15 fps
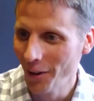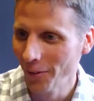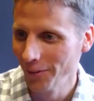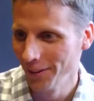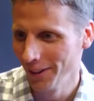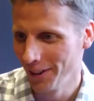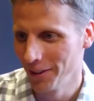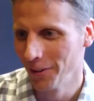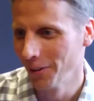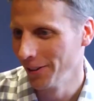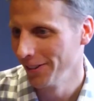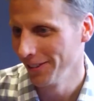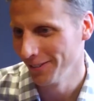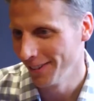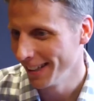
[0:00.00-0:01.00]
Over the
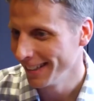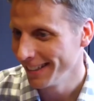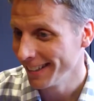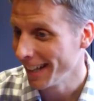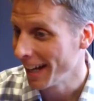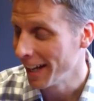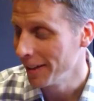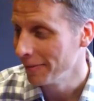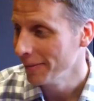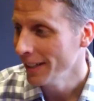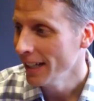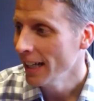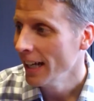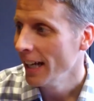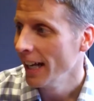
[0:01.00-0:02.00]
course of this time.
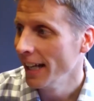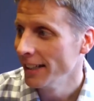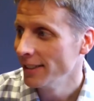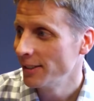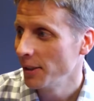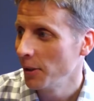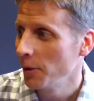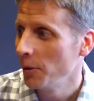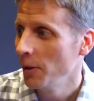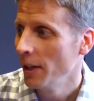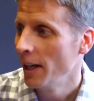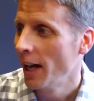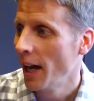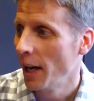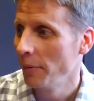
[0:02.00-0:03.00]
And so
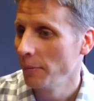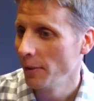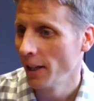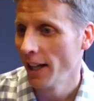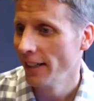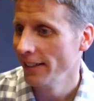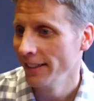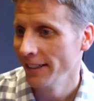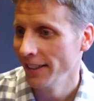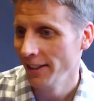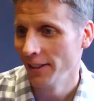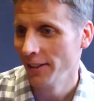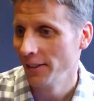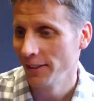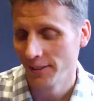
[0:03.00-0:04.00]
I'm glad to
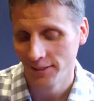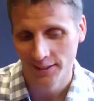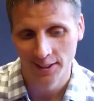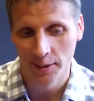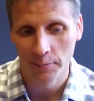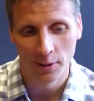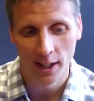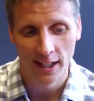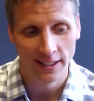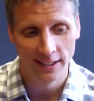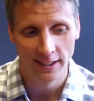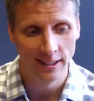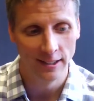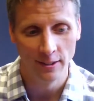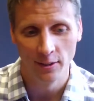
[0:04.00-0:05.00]
hear
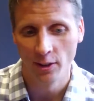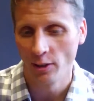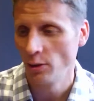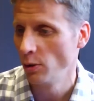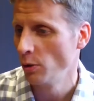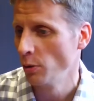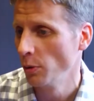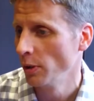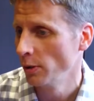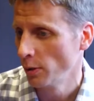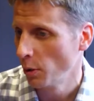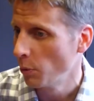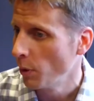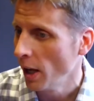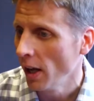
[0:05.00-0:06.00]
that you're doing
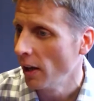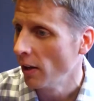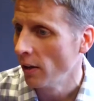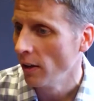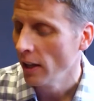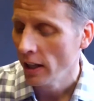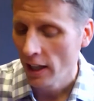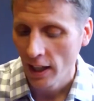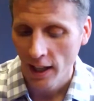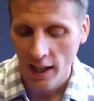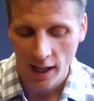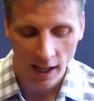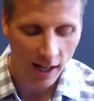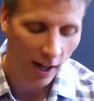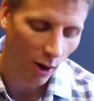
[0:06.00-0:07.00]
so well.
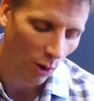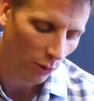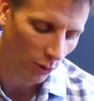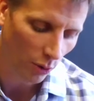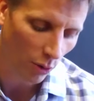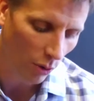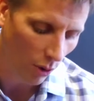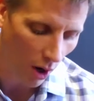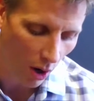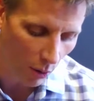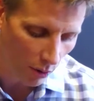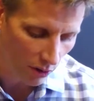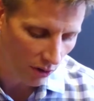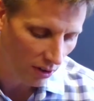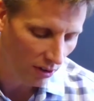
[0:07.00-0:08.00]
And I also
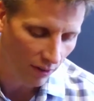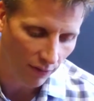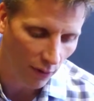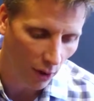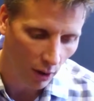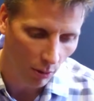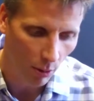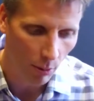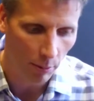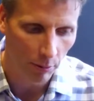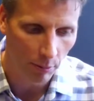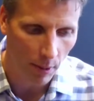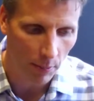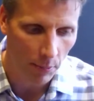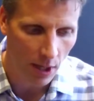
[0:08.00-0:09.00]
always like to follow up
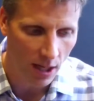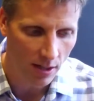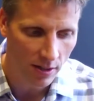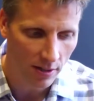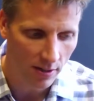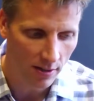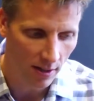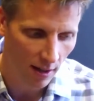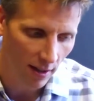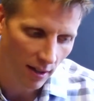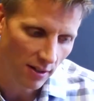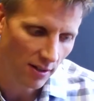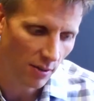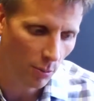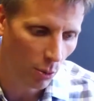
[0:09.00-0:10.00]
with my patients, and I think
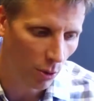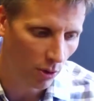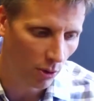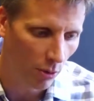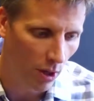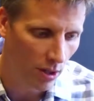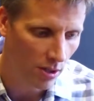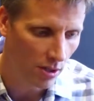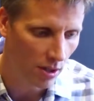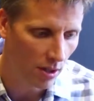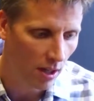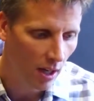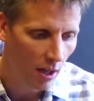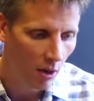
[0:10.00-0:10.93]
this is an important question.